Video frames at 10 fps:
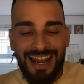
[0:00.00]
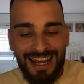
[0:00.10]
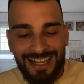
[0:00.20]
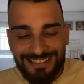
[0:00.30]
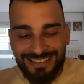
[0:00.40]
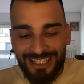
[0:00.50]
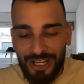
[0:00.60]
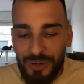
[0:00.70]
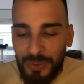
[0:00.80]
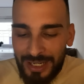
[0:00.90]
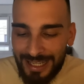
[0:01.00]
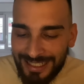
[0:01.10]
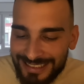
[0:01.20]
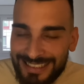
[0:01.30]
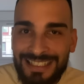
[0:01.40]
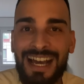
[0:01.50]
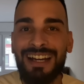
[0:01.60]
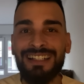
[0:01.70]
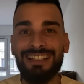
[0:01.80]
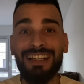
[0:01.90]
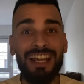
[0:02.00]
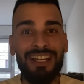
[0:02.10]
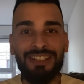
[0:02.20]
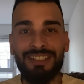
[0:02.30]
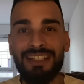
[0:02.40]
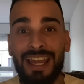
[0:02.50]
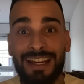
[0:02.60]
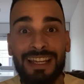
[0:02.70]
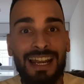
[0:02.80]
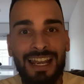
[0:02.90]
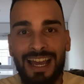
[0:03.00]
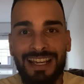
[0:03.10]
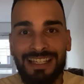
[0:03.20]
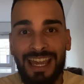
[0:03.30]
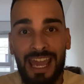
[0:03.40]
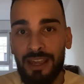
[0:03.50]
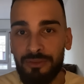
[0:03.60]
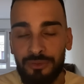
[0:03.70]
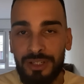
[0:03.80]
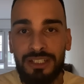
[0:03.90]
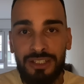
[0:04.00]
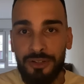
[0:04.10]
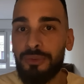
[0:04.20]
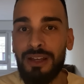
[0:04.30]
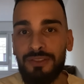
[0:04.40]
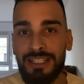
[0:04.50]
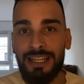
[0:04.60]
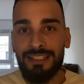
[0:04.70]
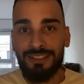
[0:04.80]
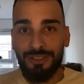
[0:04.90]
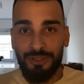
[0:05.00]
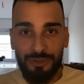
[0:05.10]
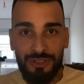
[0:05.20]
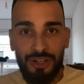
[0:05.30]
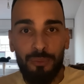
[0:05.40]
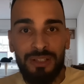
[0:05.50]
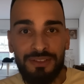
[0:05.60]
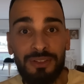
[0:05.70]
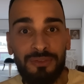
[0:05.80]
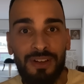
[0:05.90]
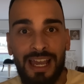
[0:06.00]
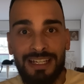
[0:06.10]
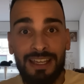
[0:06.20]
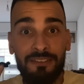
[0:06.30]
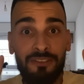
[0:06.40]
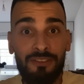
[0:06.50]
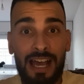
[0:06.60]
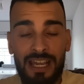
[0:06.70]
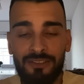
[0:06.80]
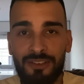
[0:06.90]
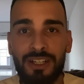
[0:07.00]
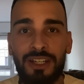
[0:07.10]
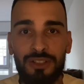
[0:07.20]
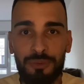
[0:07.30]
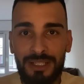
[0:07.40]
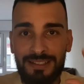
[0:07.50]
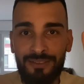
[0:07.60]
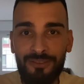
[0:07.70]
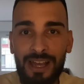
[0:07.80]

Let's go, let's start. Today, like every geography test, your job is to find five countries.